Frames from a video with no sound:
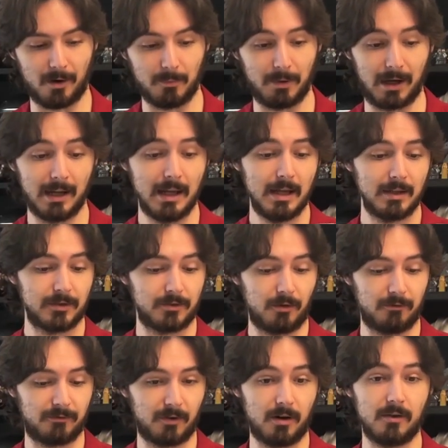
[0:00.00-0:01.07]
But so
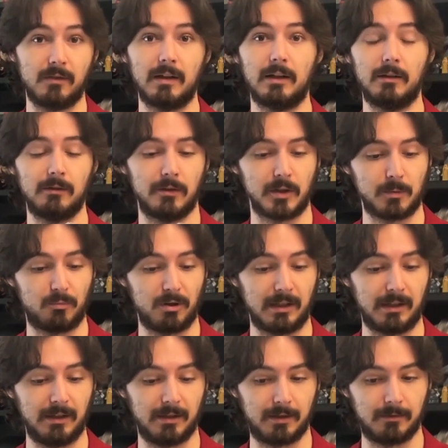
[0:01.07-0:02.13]
far the hilt looks pretty
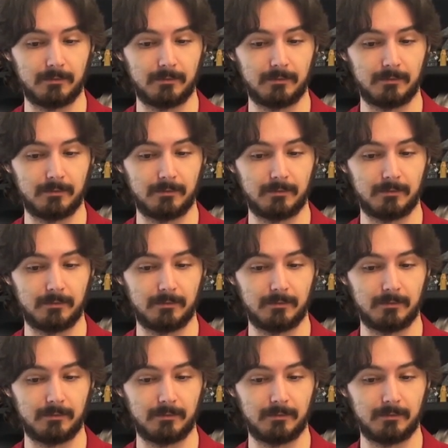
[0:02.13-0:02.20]
good.